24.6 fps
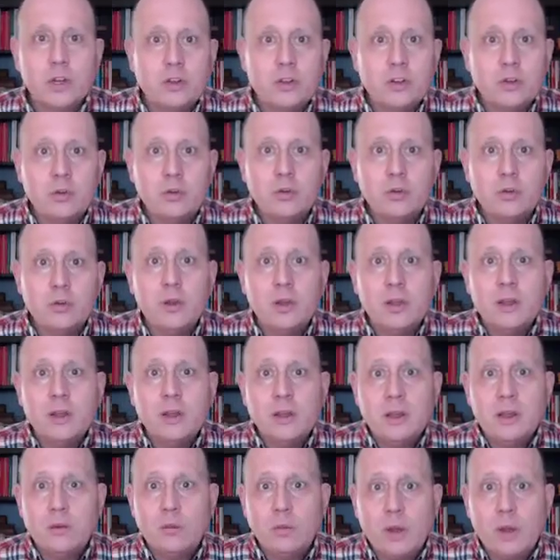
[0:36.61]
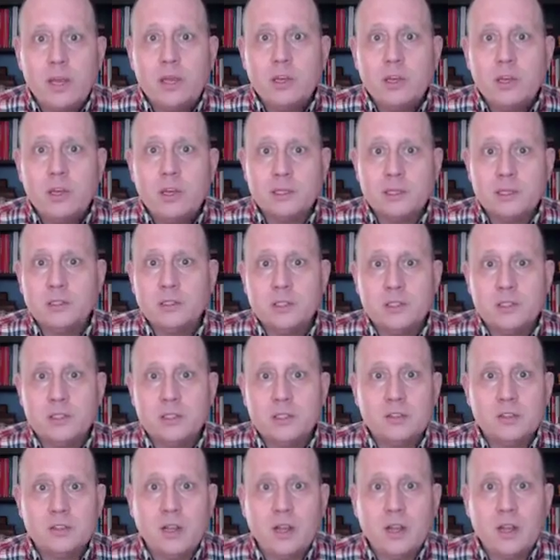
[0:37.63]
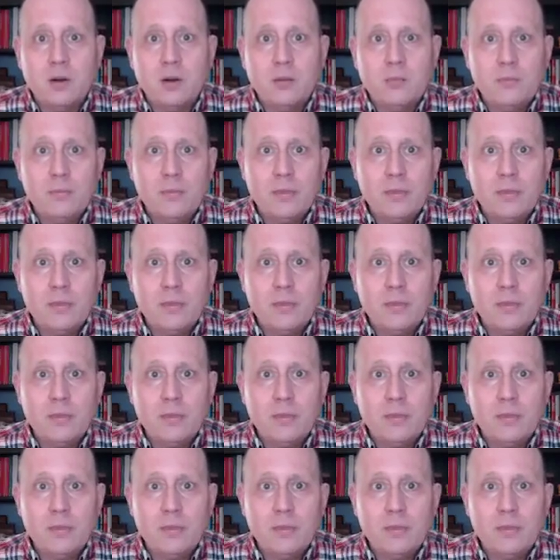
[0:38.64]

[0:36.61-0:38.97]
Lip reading: do when your business is slow.